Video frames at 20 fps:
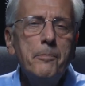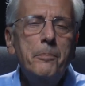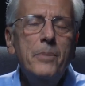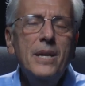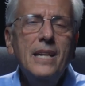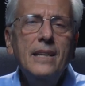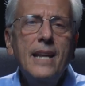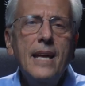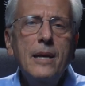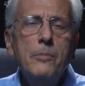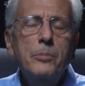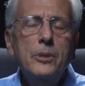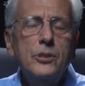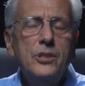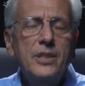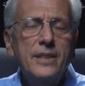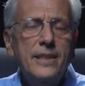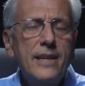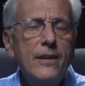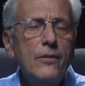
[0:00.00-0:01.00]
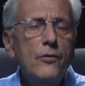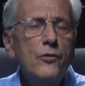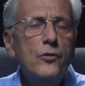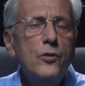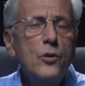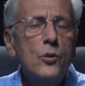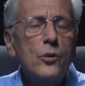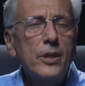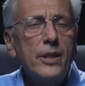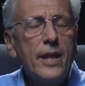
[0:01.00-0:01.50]
being able to
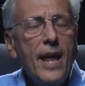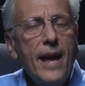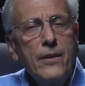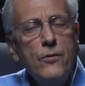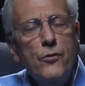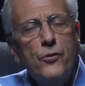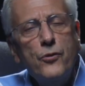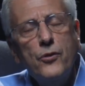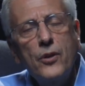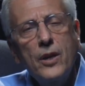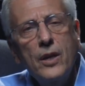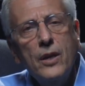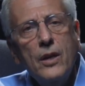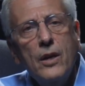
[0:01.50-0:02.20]
give your life